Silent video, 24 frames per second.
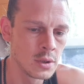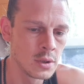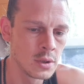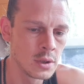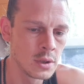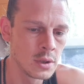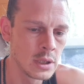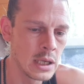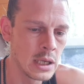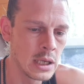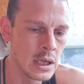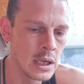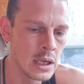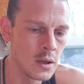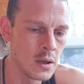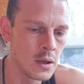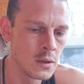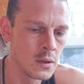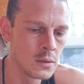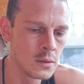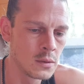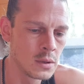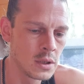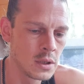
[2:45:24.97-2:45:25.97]

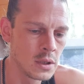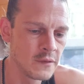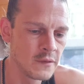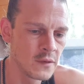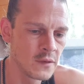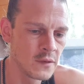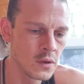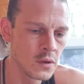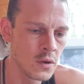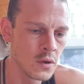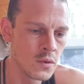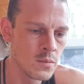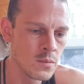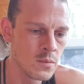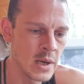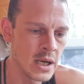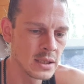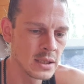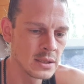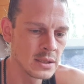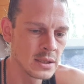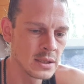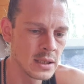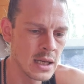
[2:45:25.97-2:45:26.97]
Now, if I go
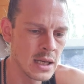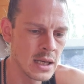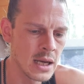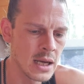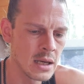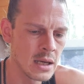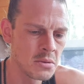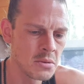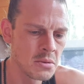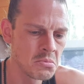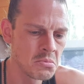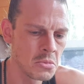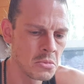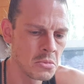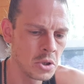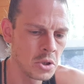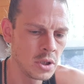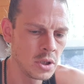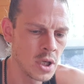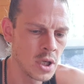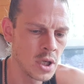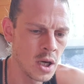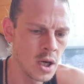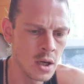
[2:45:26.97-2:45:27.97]
back to that,
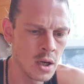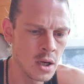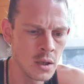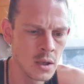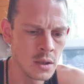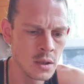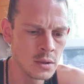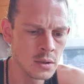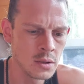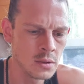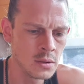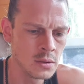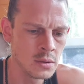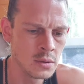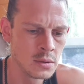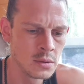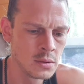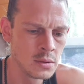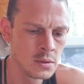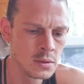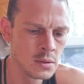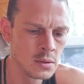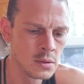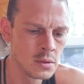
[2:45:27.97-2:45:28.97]
y'all,
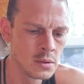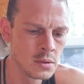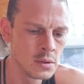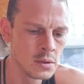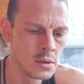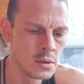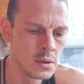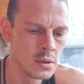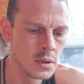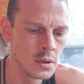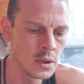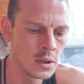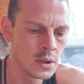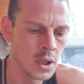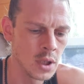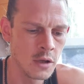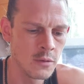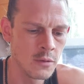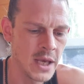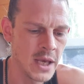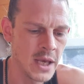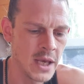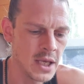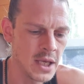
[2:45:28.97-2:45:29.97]

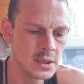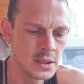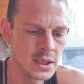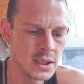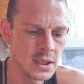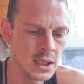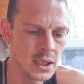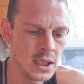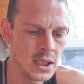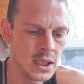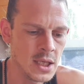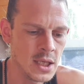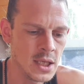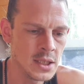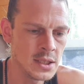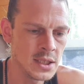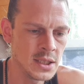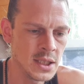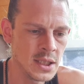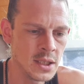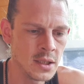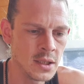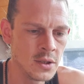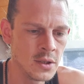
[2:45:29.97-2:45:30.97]
y'all makes it
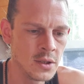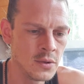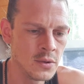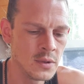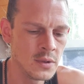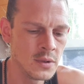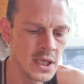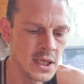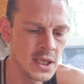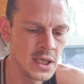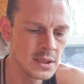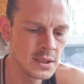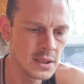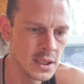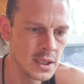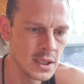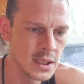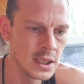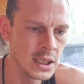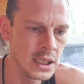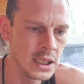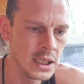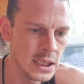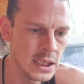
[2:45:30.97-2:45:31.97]
easy to do this
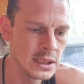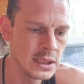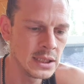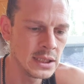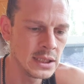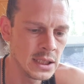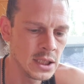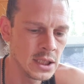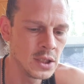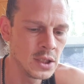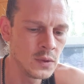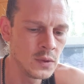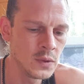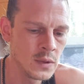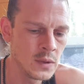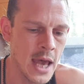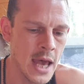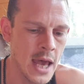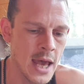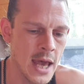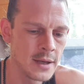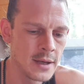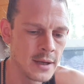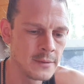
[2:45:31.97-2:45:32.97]
and easy to do
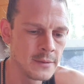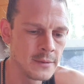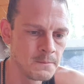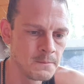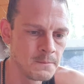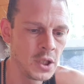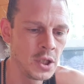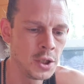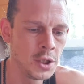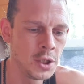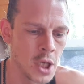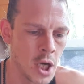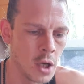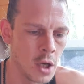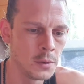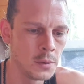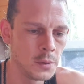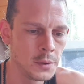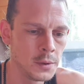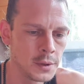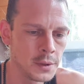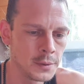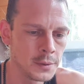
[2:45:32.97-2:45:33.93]
that. Y'all.